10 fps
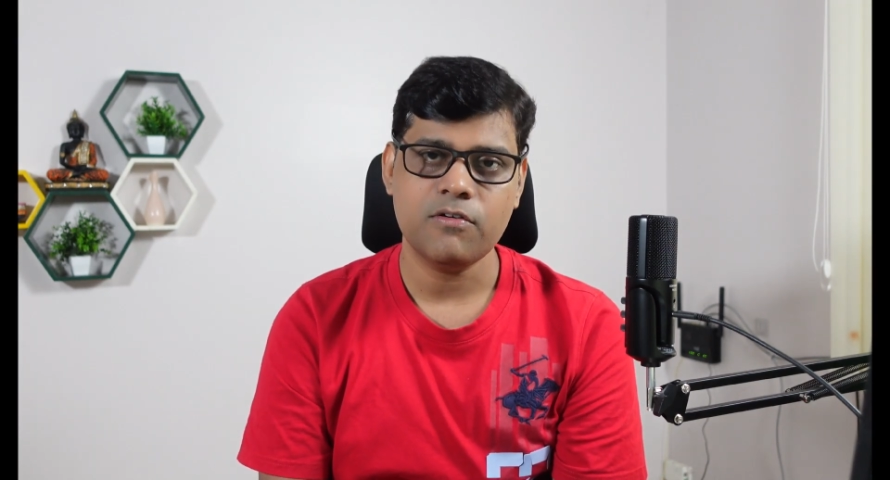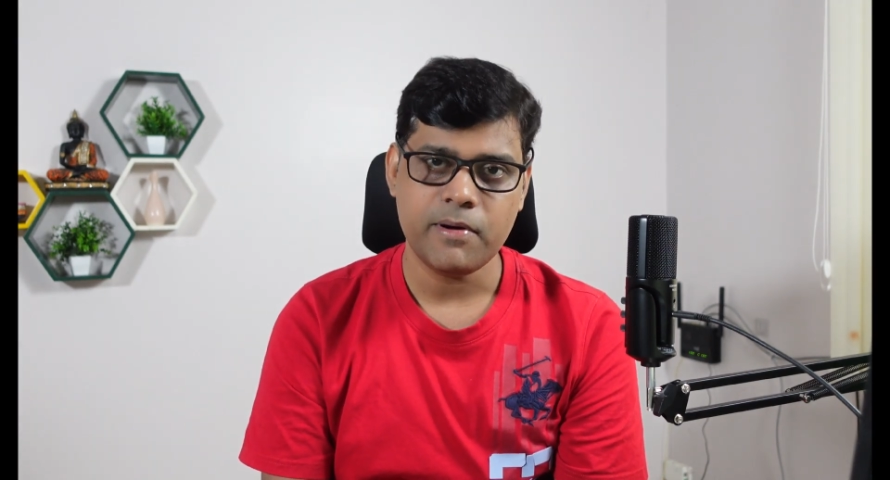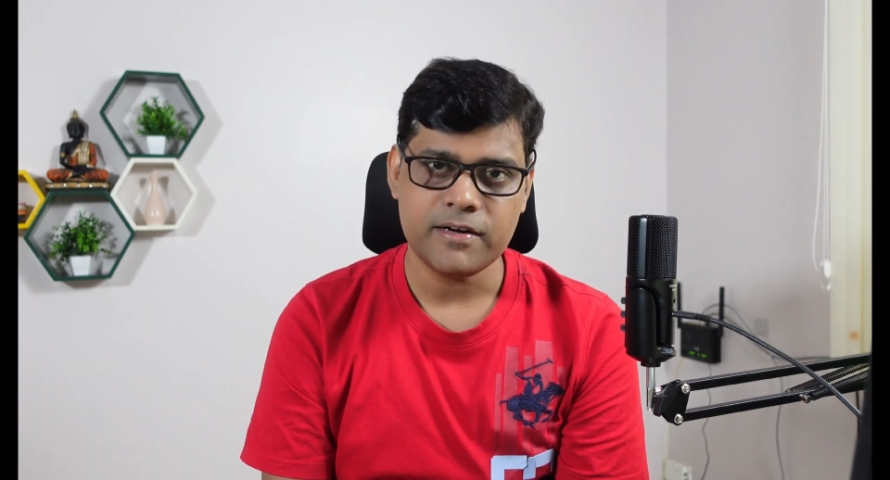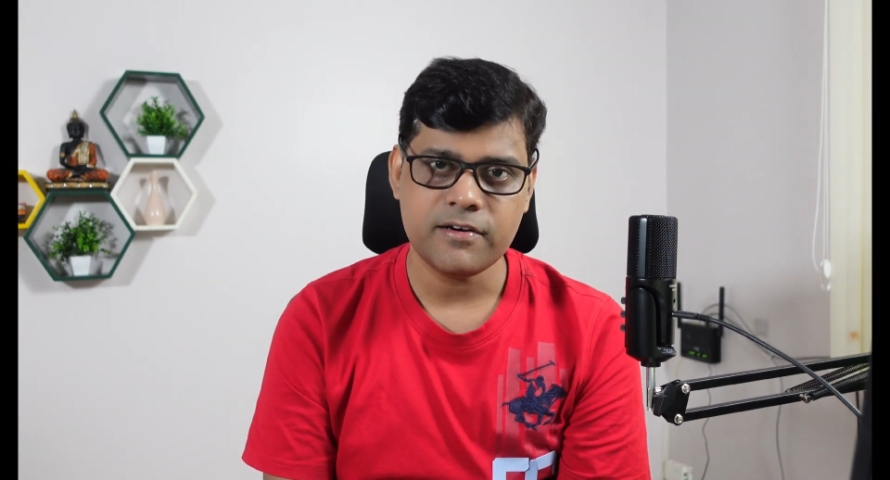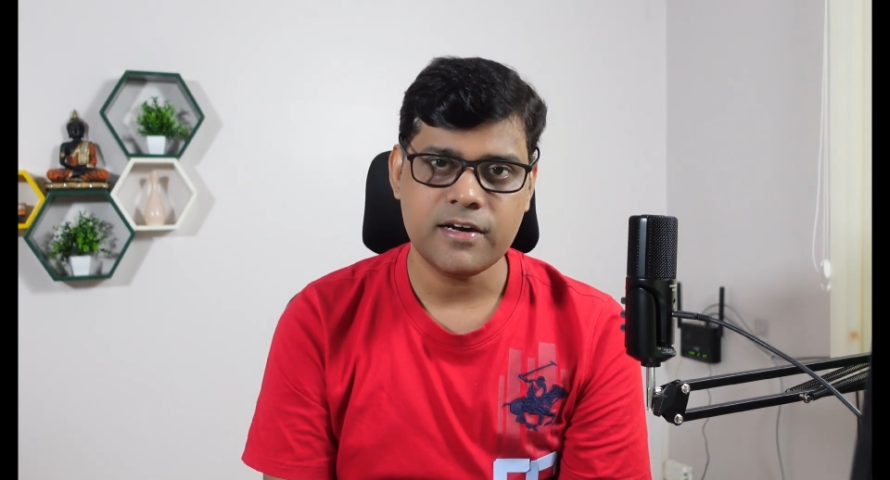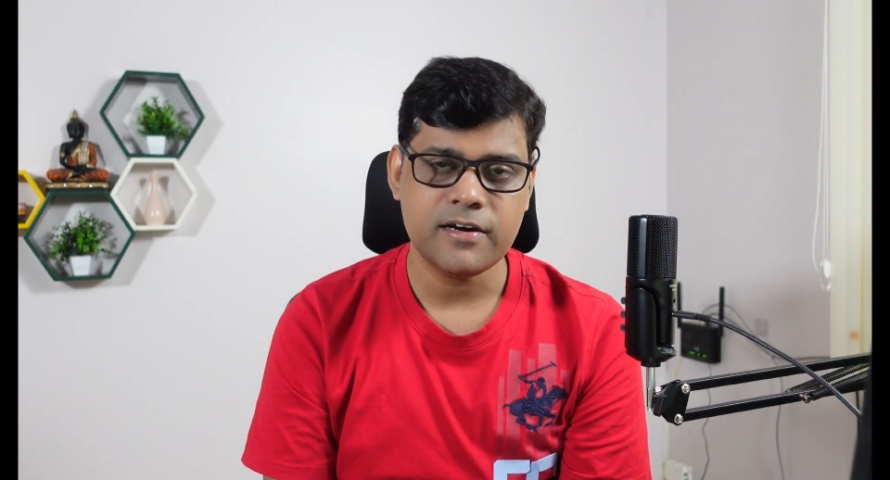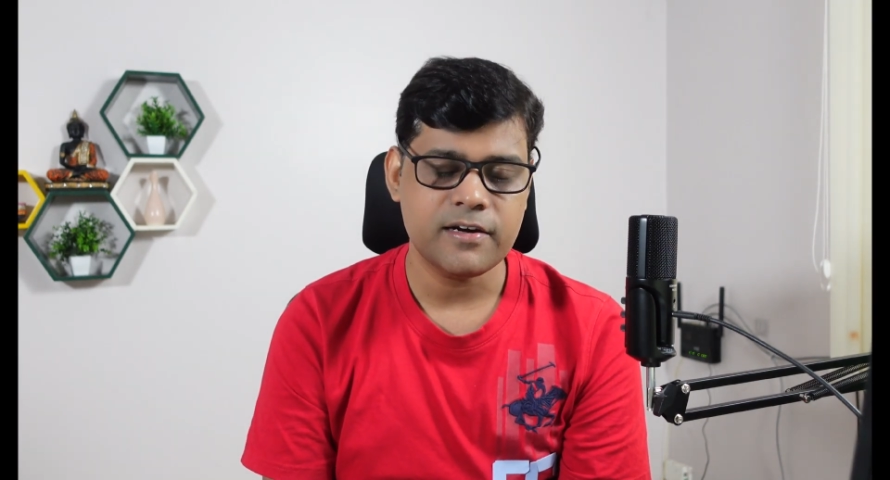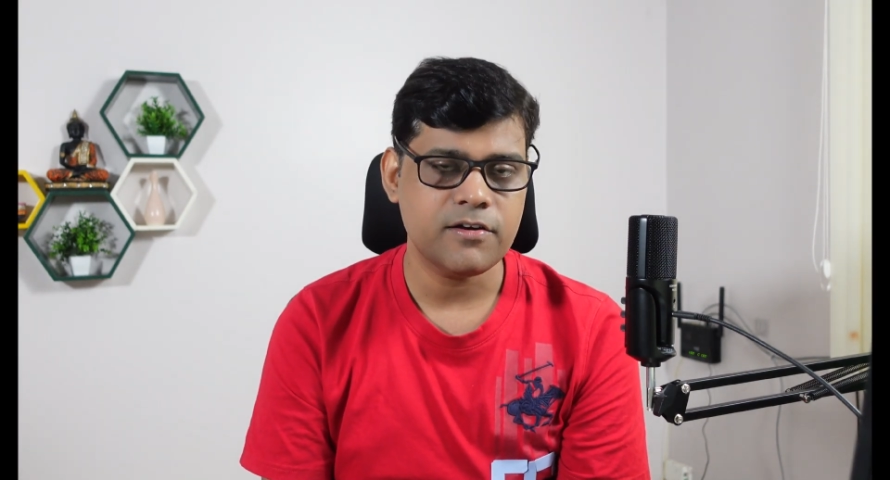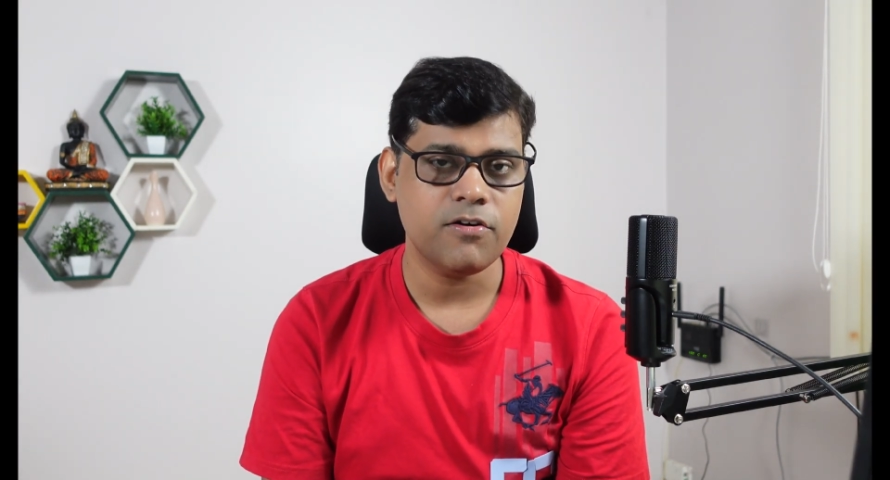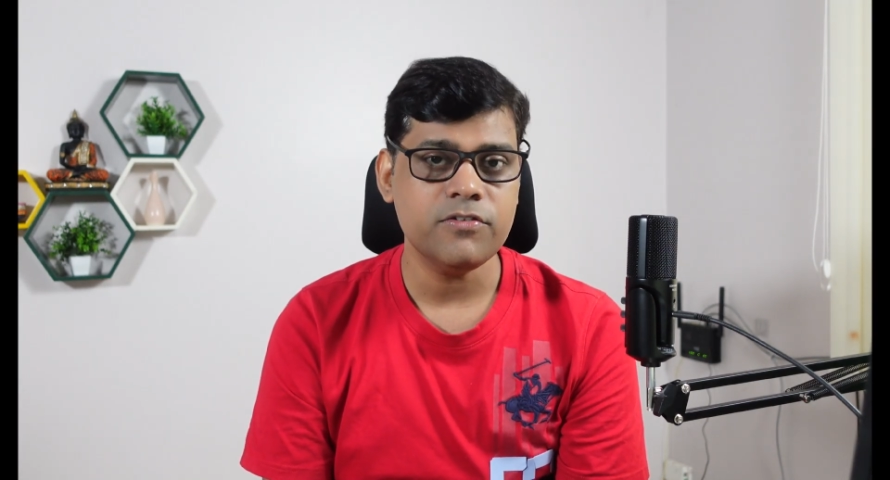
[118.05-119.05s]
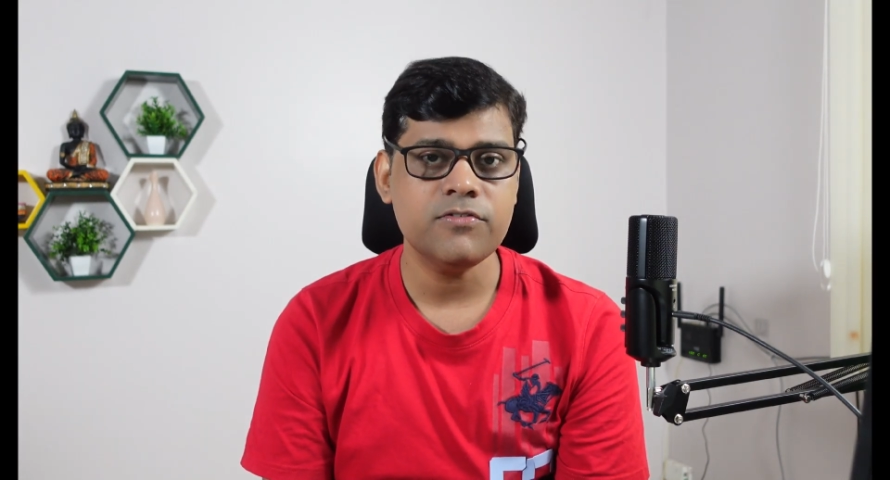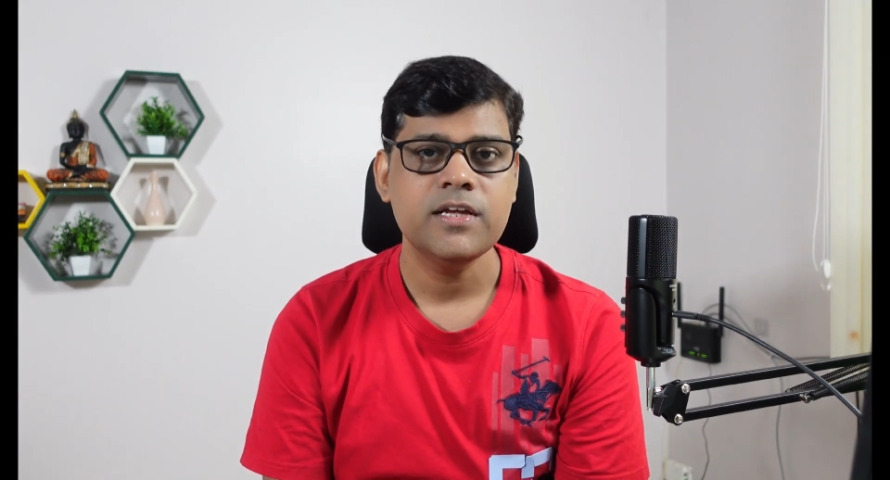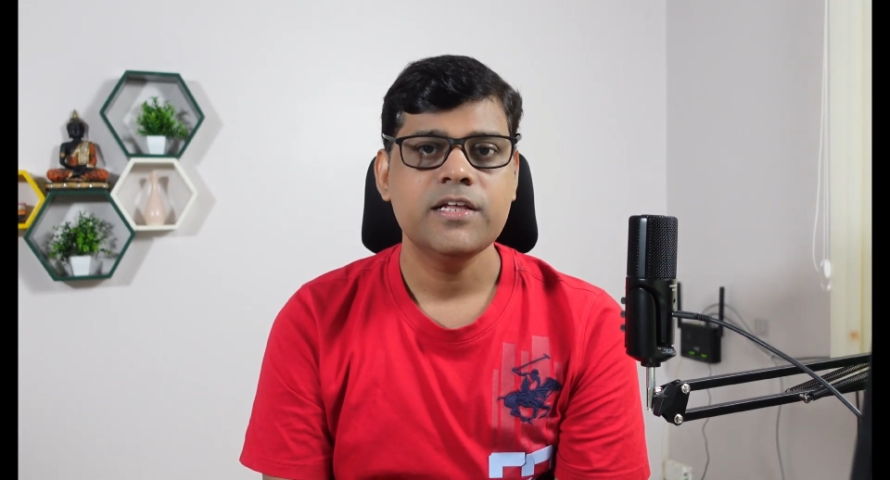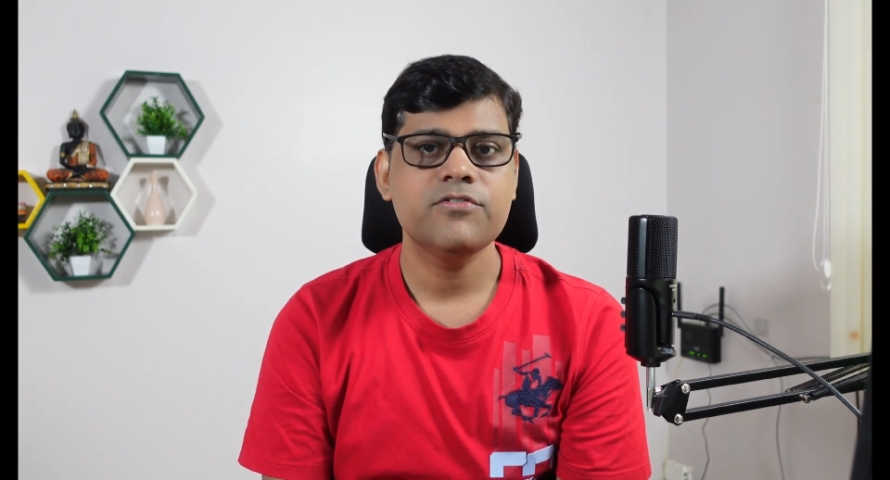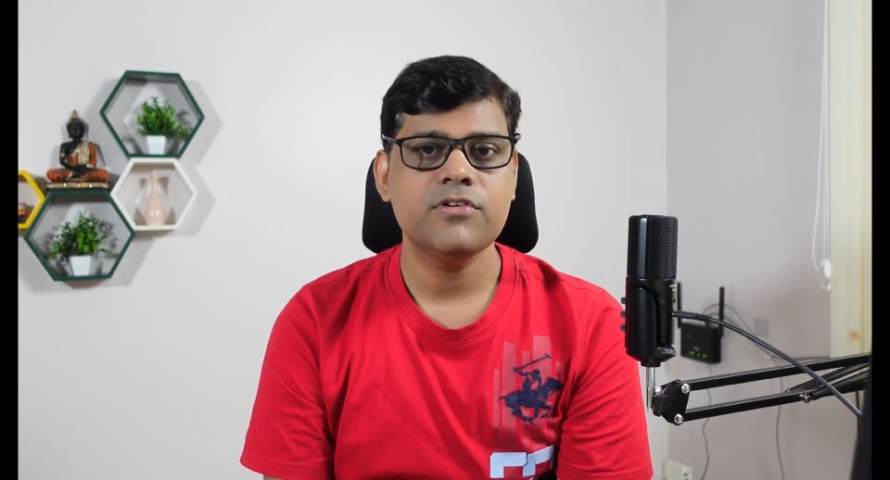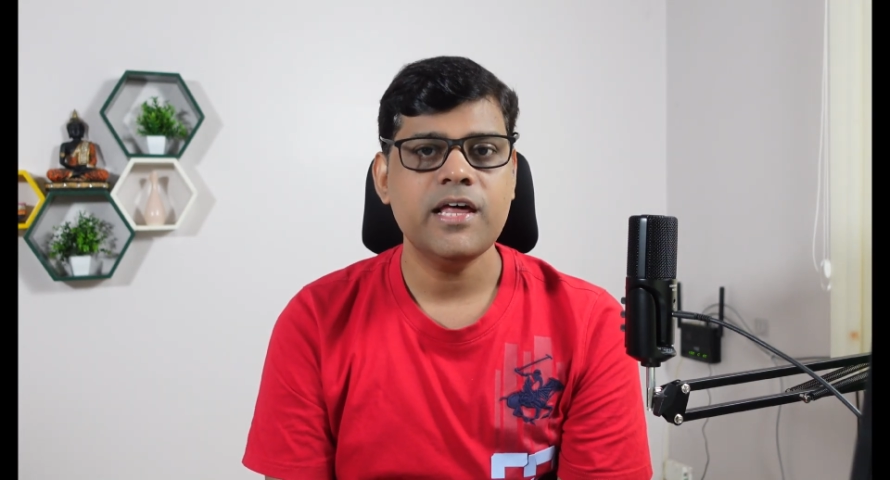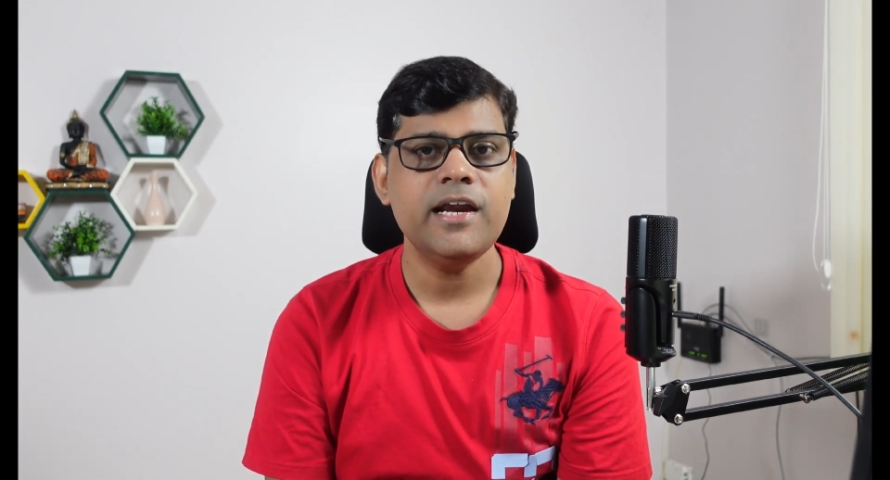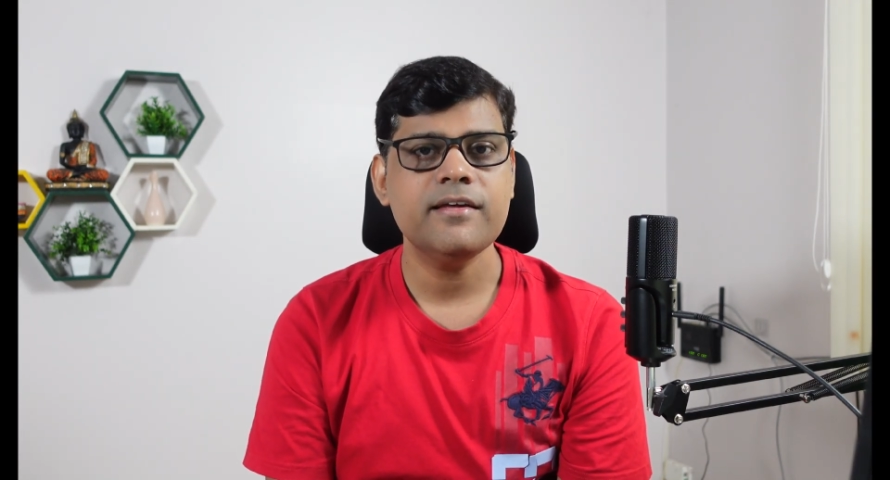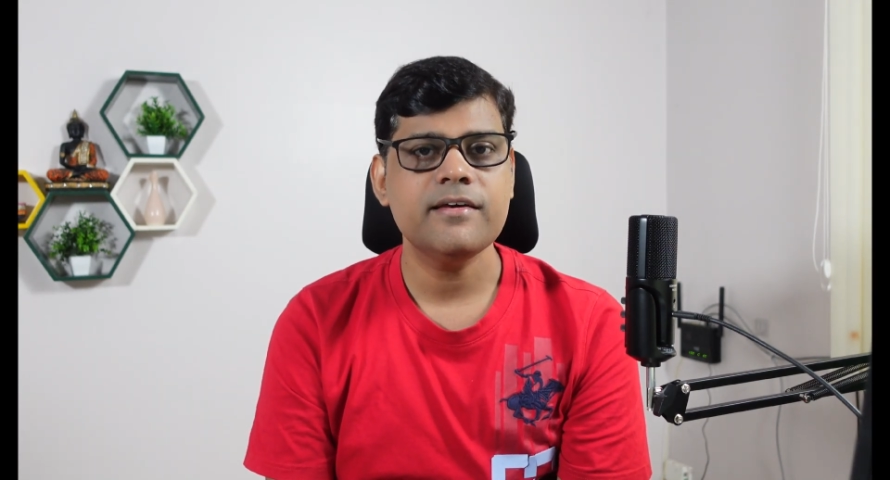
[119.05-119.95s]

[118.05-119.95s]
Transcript: material related cost, so in that